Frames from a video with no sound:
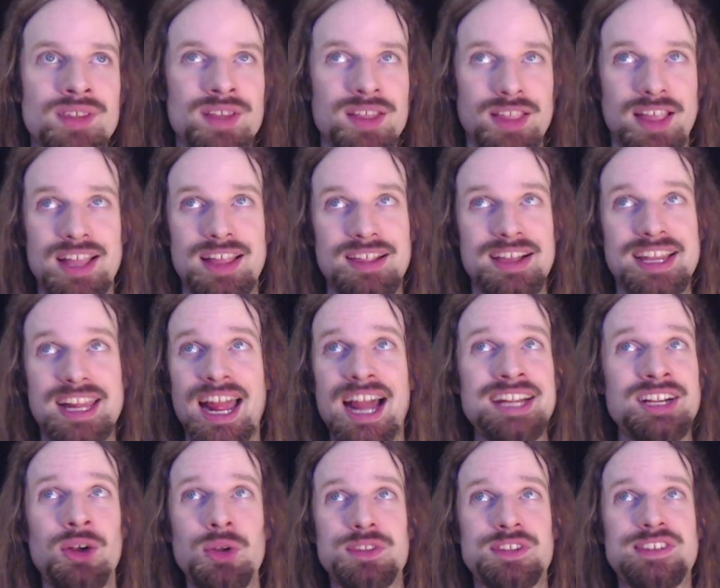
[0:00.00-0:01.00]
Like, I
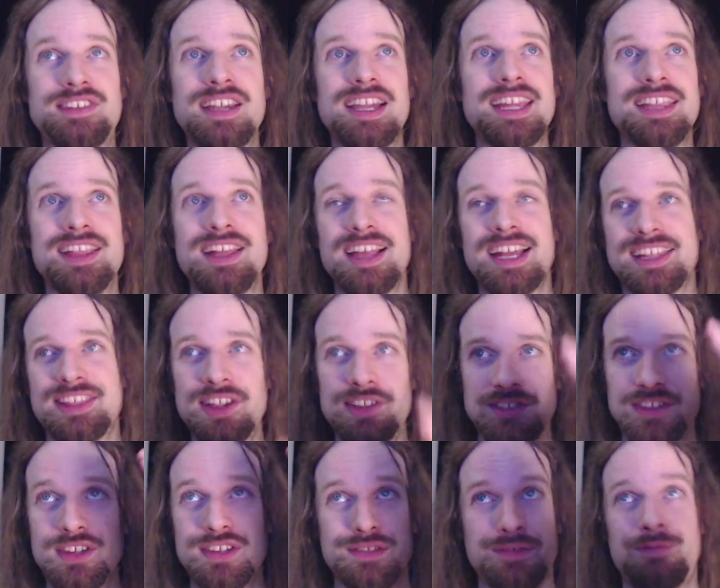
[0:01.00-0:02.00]
don't say that, like, this
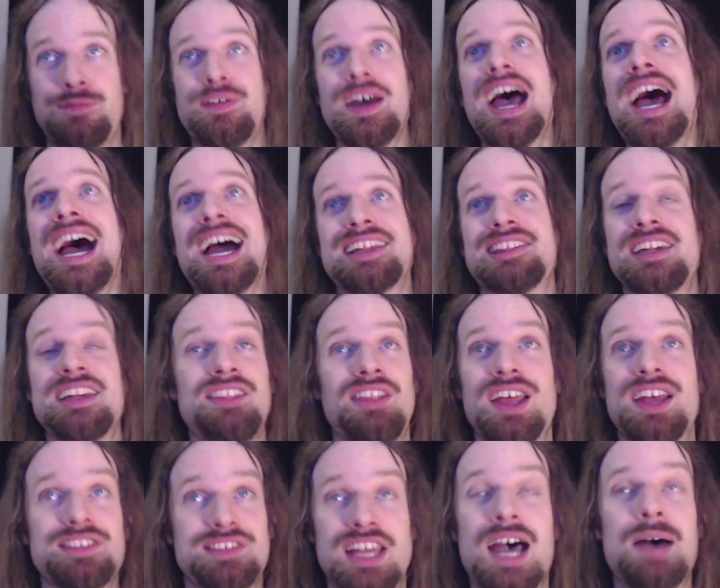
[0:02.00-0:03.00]
is fact
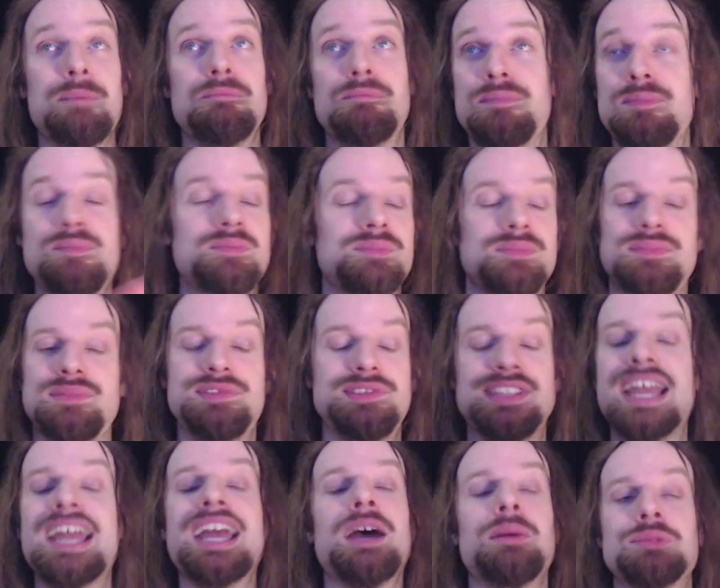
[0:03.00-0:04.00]
unless I'm
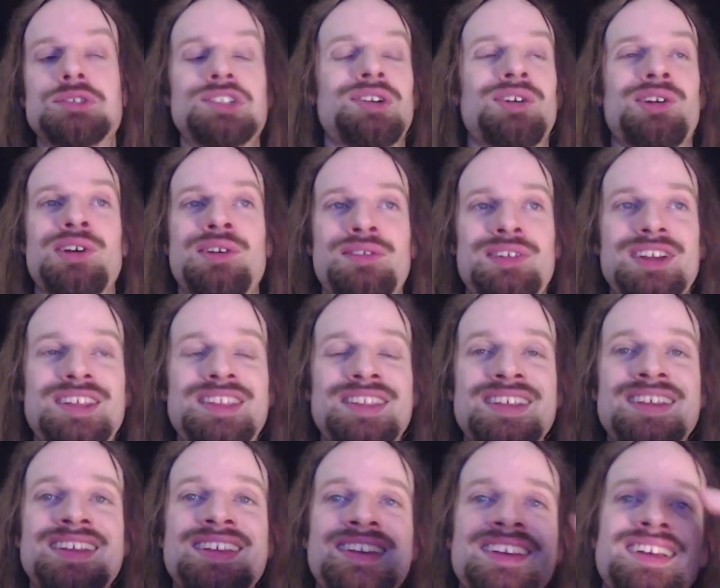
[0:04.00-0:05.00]
damn sure of it.
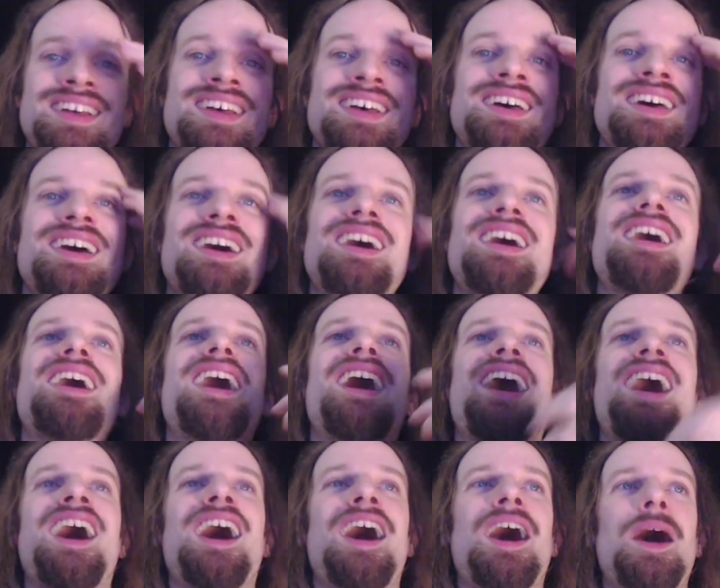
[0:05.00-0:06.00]

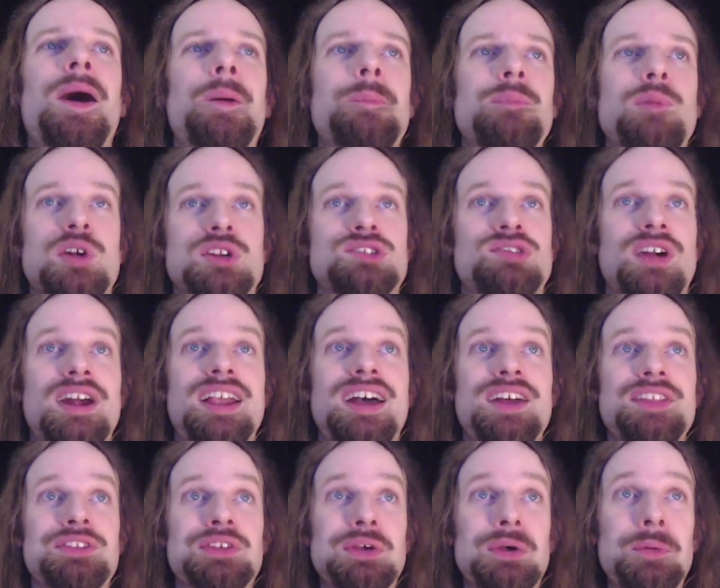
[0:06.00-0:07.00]
Or try
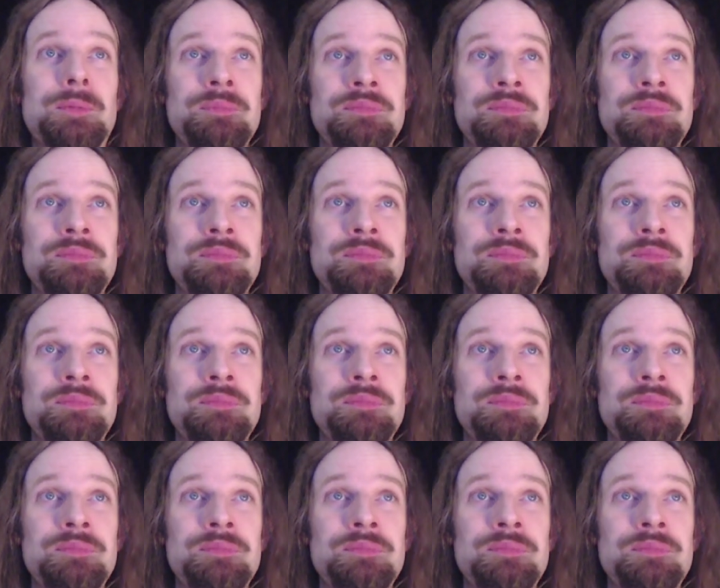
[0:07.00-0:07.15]
not to.